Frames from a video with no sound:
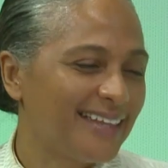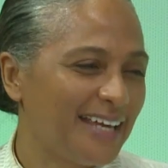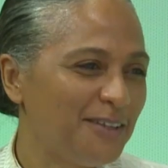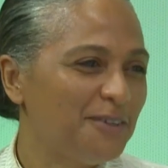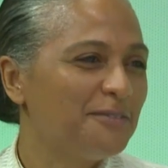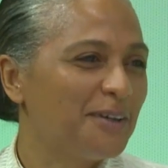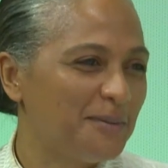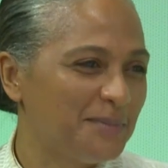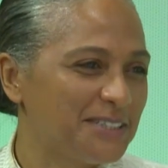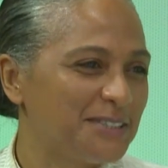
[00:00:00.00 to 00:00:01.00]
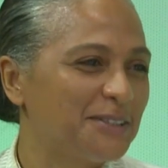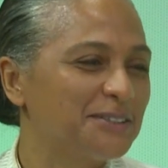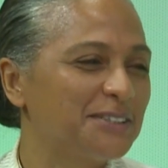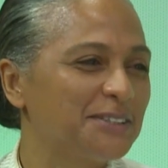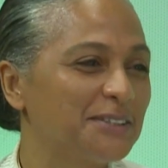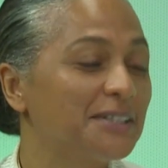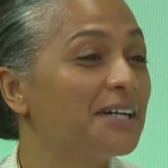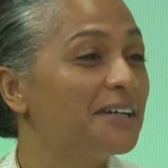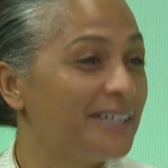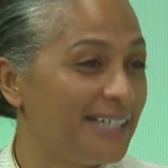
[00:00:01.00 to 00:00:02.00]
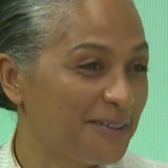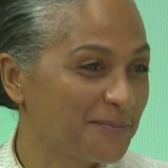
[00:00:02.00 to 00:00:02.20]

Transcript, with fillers: Thank you very much, Dr. Curry.